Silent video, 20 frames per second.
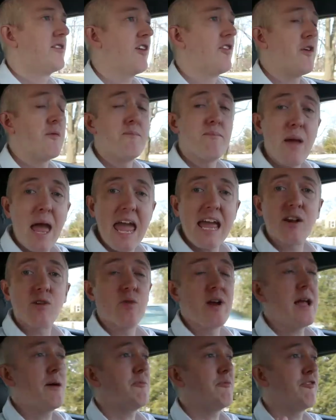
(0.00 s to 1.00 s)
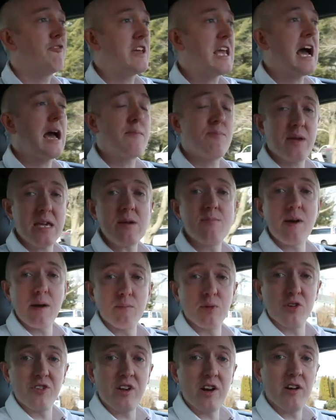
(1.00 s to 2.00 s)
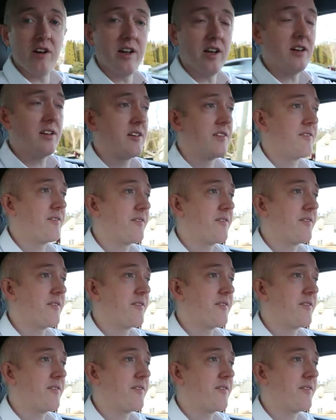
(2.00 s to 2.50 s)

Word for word: to the BankRamp VIP members area.